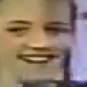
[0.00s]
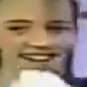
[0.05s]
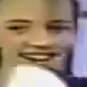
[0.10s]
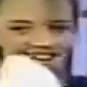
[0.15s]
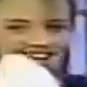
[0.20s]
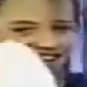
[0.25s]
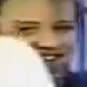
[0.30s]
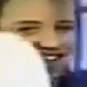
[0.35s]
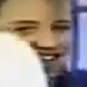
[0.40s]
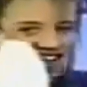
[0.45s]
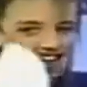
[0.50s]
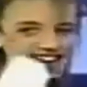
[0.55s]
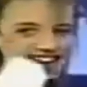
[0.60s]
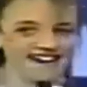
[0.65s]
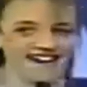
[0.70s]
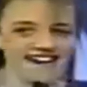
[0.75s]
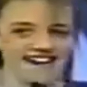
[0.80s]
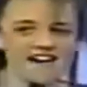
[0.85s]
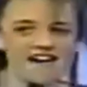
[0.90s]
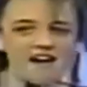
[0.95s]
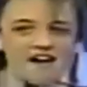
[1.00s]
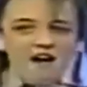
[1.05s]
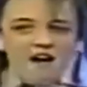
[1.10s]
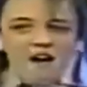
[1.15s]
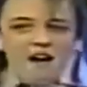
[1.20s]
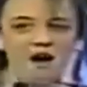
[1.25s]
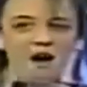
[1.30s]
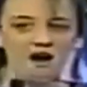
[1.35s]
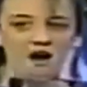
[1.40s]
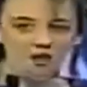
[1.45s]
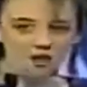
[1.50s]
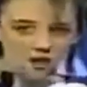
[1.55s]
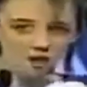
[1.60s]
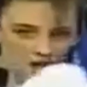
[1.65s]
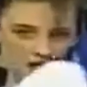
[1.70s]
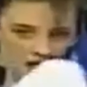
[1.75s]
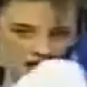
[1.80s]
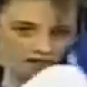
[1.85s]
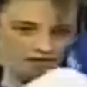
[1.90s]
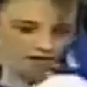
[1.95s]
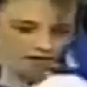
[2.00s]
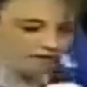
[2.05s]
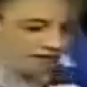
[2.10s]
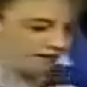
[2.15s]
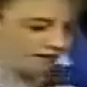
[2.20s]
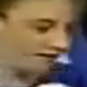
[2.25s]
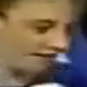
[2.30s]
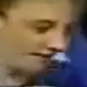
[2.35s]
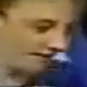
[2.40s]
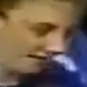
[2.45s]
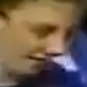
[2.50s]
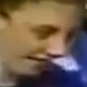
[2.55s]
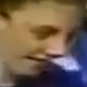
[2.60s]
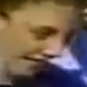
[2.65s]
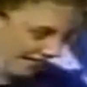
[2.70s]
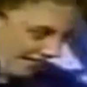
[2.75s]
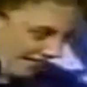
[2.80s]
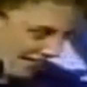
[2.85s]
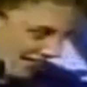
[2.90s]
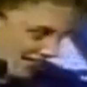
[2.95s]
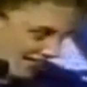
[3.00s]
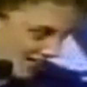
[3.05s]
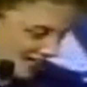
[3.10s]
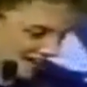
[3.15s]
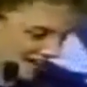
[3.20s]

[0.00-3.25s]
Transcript: All right, Chrissy and Steve, here's a twenty dollar question. What U S